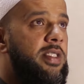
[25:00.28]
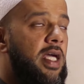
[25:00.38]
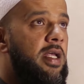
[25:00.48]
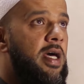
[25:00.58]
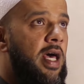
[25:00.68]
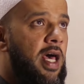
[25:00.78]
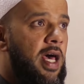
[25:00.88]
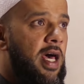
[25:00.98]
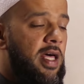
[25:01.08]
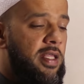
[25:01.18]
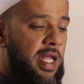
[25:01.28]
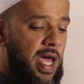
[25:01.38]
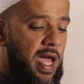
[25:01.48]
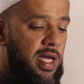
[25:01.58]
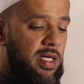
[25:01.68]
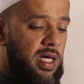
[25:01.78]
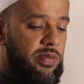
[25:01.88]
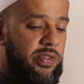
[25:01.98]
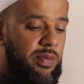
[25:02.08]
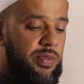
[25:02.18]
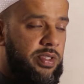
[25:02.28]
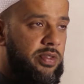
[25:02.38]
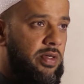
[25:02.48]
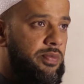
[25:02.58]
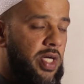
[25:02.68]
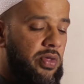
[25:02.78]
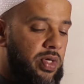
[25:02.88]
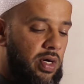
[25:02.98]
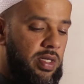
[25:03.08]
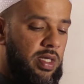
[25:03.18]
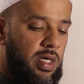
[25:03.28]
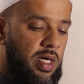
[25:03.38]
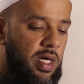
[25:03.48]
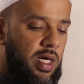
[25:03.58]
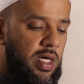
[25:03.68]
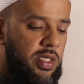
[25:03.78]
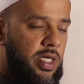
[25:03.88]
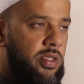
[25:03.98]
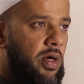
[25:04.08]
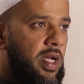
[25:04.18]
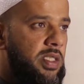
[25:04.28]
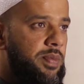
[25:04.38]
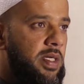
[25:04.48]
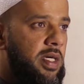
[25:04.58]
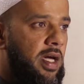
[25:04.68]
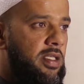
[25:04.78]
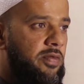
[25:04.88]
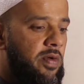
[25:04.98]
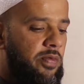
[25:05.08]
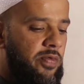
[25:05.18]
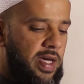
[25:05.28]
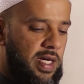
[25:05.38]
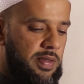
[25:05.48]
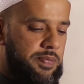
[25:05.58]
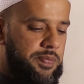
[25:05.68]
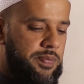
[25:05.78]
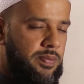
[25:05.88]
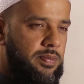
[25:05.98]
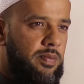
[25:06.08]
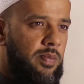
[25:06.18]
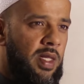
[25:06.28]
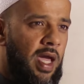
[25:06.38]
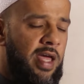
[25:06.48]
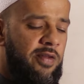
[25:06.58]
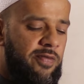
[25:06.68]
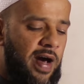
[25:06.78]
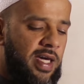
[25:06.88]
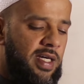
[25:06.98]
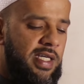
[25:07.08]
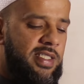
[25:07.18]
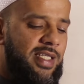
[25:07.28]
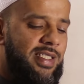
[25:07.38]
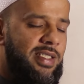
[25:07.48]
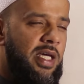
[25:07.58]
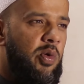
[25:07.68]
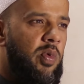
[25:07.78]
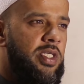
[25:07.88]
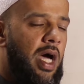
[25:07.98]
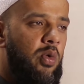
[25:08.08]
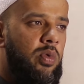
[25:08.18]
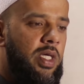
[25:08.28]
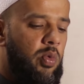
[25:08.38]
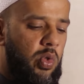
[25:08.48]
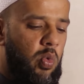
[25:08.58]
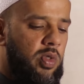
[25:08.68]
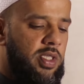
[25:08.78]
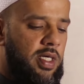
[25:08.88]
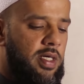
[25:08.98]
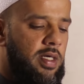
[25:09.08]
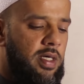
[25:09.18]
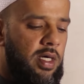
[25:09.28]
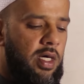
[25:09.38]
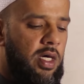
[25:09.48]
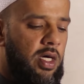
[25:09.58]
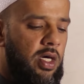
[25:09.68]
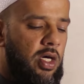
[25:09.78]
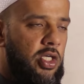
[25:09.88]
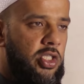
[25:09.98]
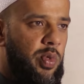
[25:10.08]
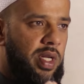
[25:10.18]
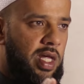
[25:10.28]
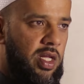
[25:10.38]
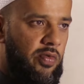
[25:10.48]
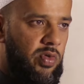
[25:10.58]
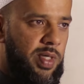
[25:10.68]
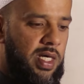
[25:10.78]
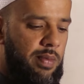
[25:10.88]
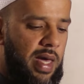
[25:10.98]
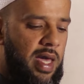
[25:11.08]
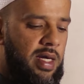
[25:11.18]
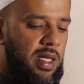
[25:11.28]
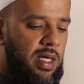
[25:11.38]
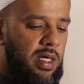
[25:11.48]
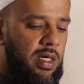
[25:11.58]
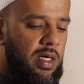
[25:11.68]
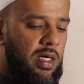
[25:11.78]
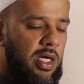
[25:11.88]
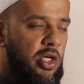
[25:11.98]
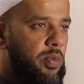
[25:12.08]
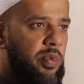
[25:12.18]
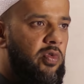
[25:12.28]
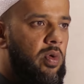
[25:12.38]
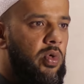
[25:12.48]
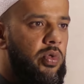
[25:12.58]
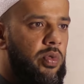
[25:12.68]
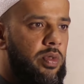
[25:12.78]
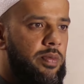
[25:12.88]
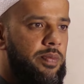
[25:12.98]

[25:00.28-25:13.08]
said that anger comes from, from shaitan. Shaitan has been created from fire. And fire is extinguished only with water. So when any of you become angry, you should perform wudu.